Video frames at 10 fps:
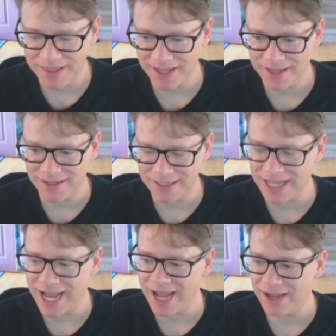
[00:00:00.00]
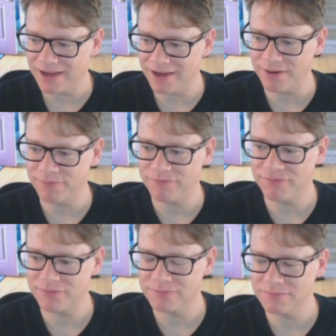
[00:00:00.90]
think a lot of
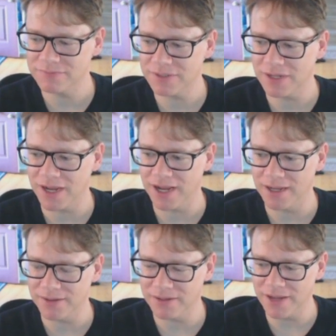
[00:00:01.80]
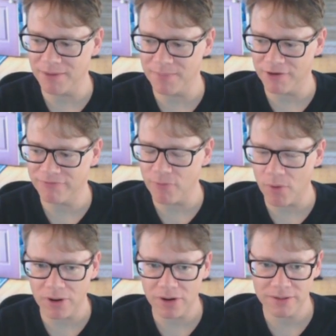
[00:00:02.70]
uh, Nightmare
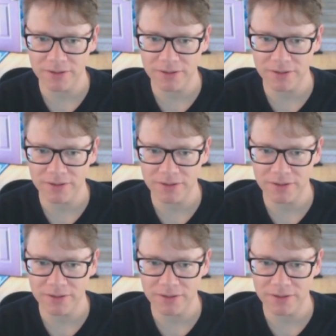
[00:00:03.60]
4.